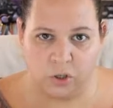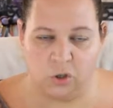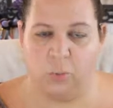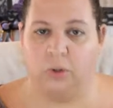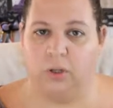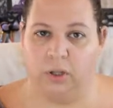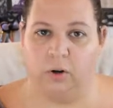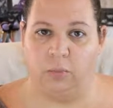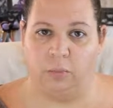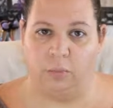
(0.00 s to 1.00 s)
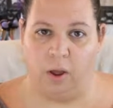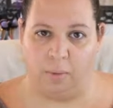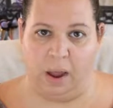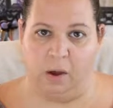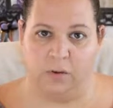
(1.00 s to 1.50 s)
super little
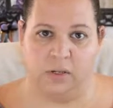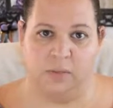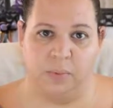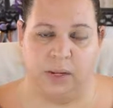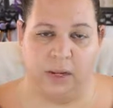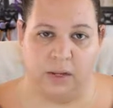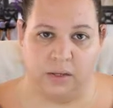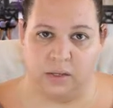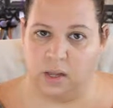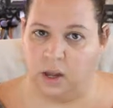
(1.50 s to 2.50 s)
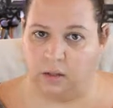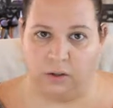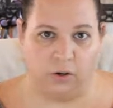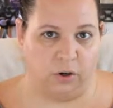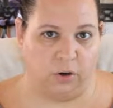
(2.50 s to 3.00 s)
amount because a
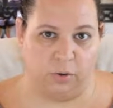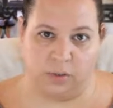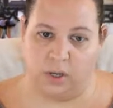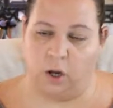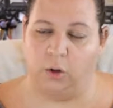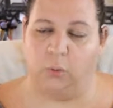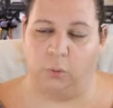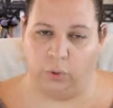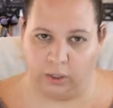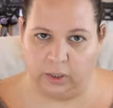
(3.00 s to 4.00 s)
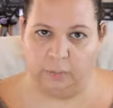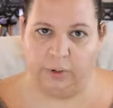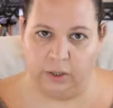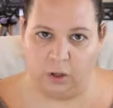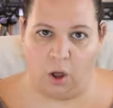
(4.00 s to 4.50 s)
little goes a really,
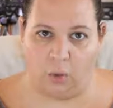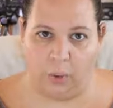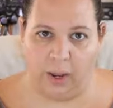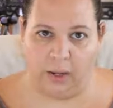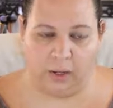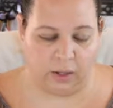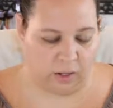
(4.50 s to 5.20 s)
really long way.